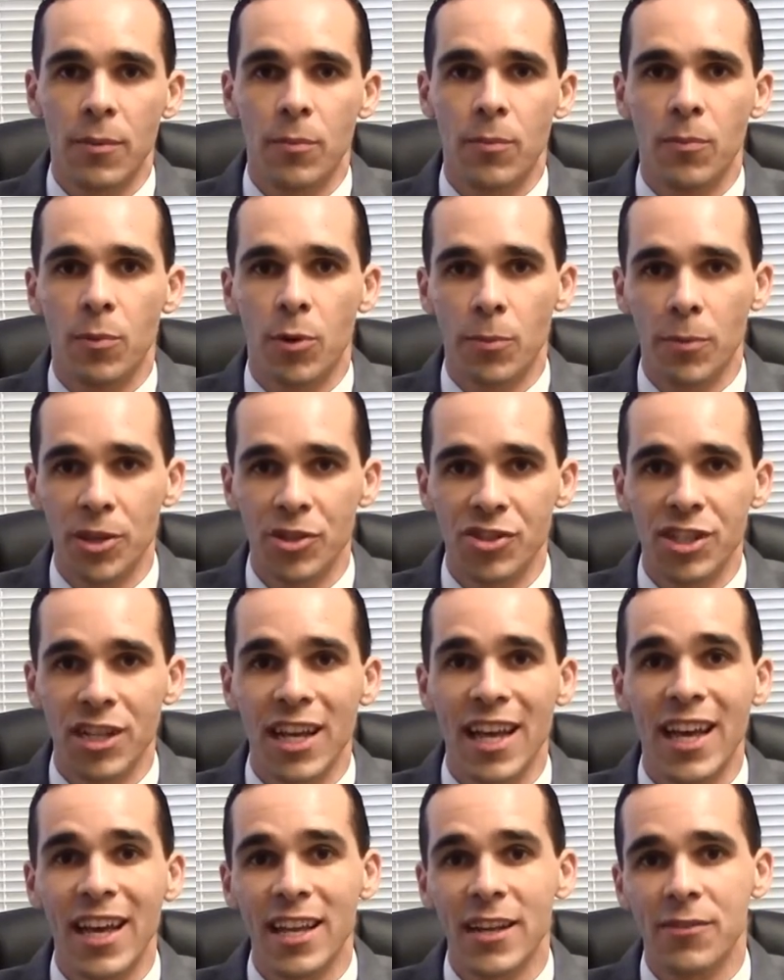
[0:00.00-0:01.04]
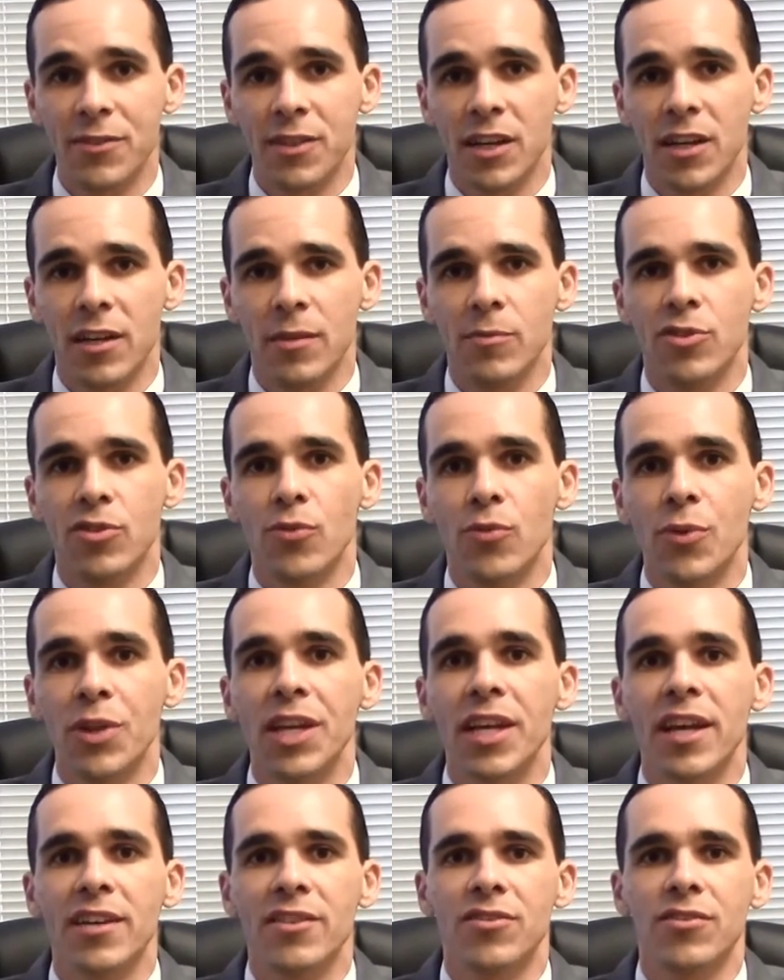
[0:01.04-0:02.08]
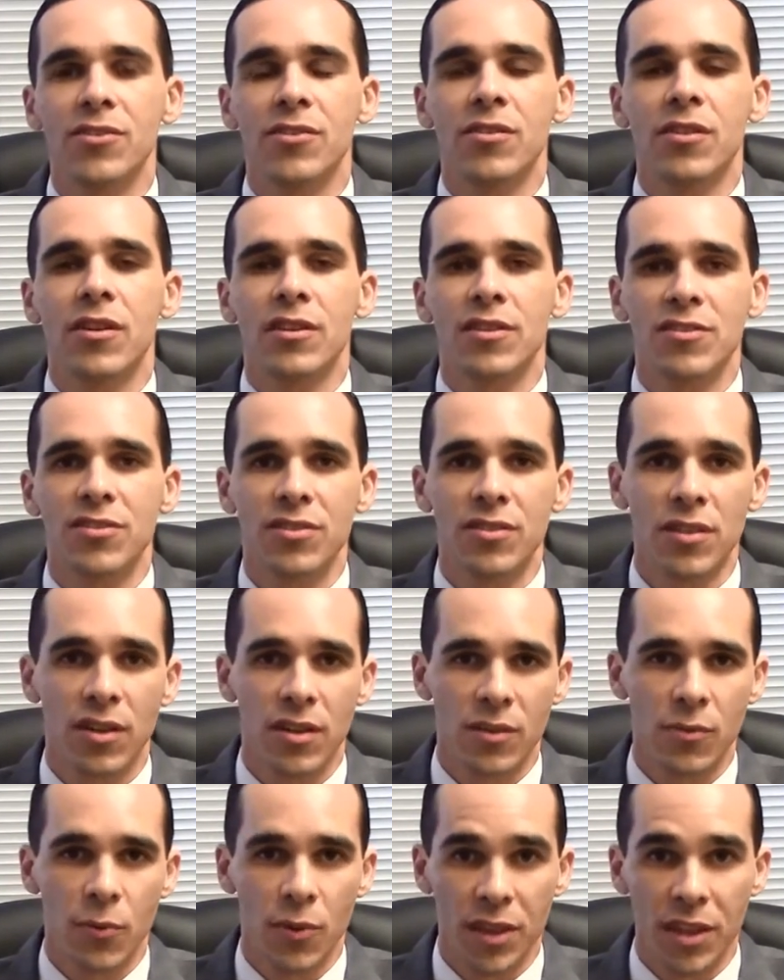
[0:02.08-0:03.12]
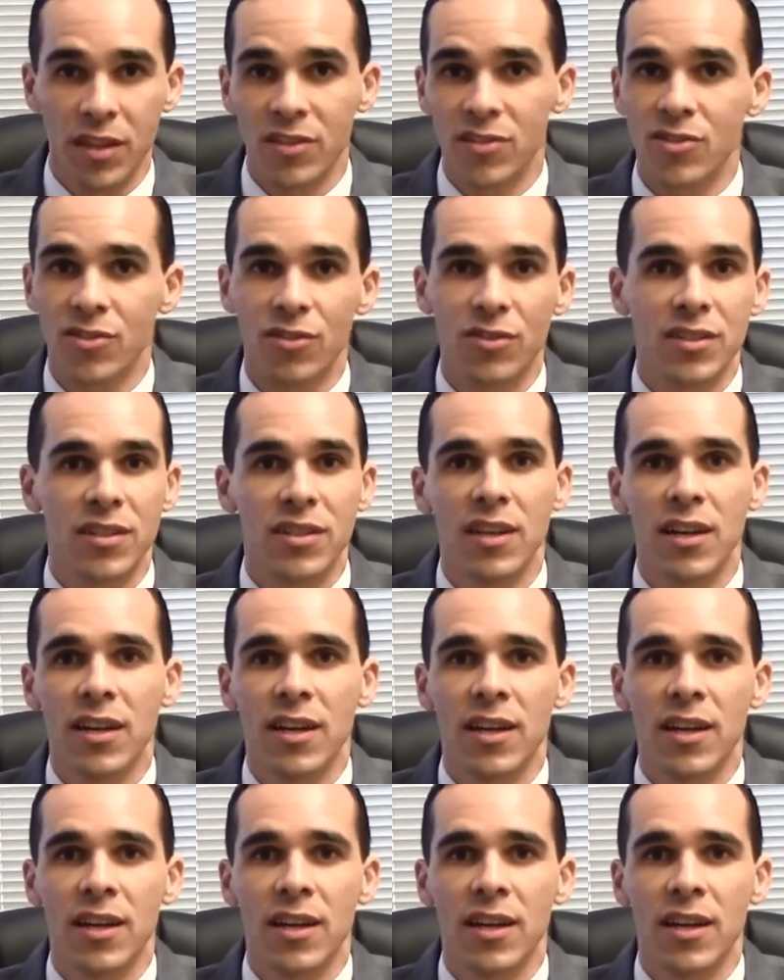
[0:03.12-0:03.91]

permission ahead of time to re-enter within a certain